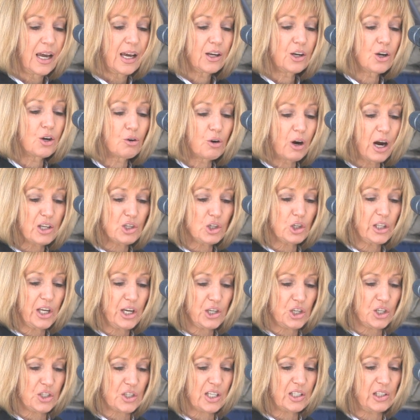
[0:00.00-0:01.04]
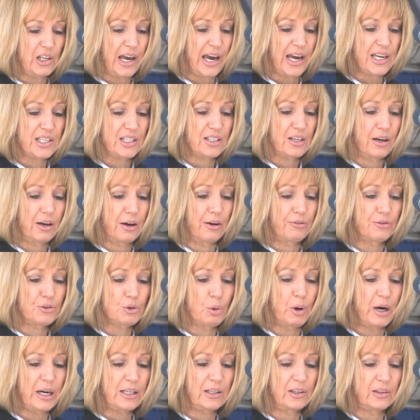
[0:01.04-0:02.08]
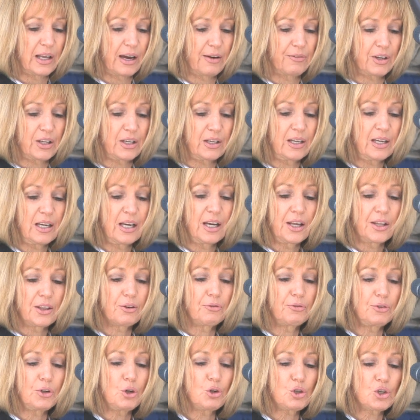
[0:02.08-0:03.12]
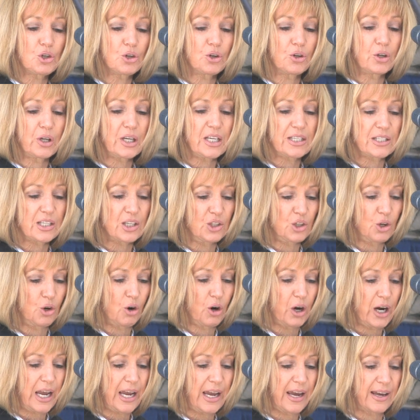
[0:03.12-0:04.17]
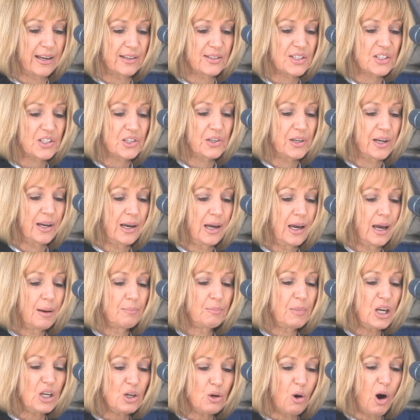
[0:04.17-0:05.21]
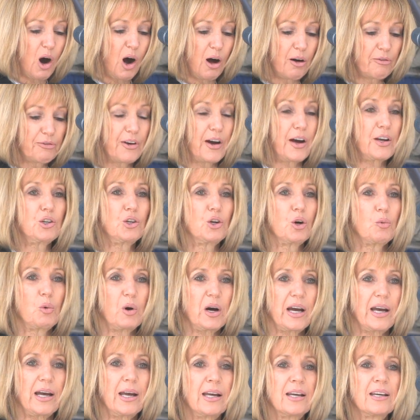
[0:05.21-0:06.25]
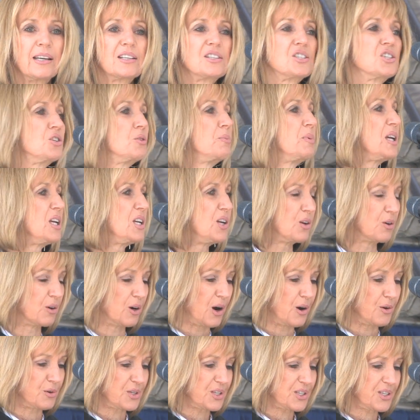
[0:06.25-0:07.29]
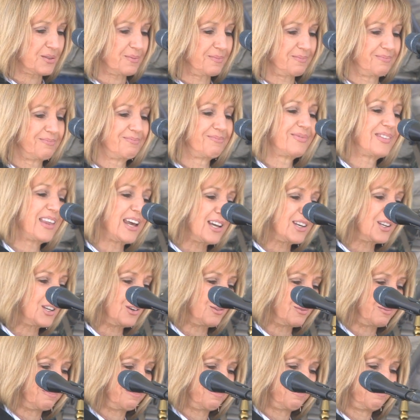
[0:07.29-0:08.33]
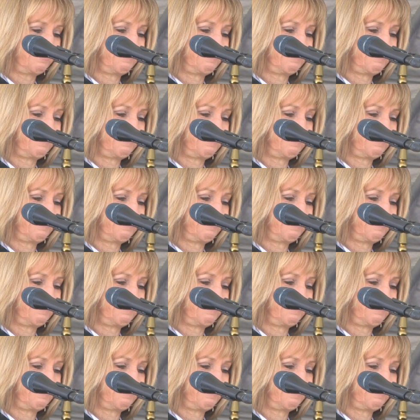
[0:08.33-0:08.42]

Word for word: Congratulations, class of 2011. The future is in your hands. May you all find your way to be heroes. Thank you.